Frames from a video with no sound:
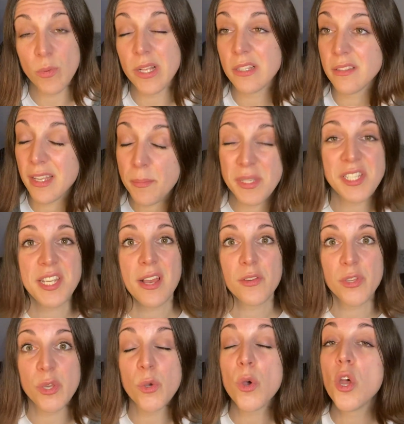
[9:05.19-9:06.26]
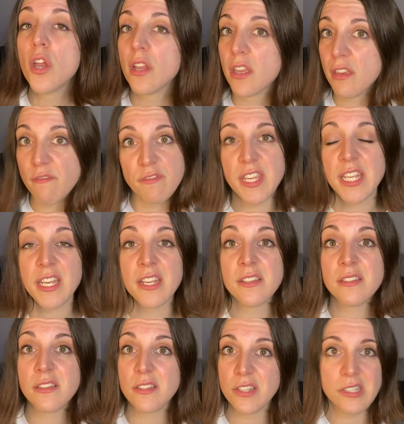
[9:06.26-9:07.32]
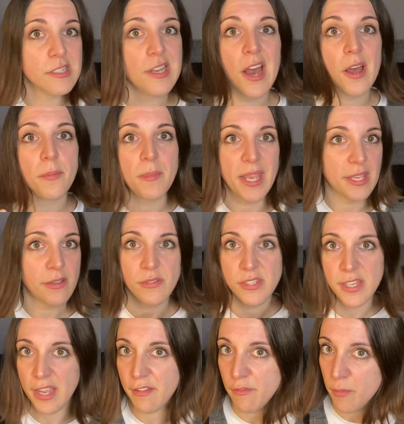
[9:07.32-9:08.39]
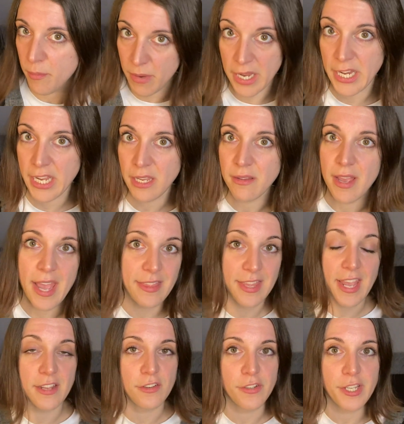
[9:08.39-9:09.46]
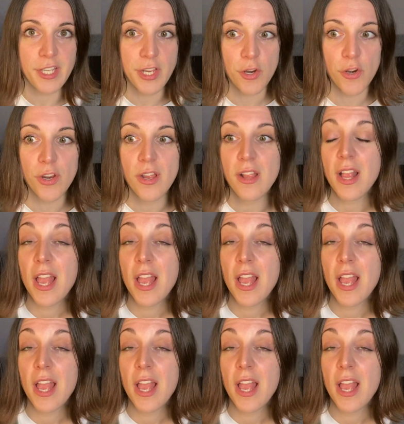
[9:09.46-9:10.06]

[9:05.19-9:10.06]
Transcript: Well, let me tell you, convenience does not make you save money at the end of the year.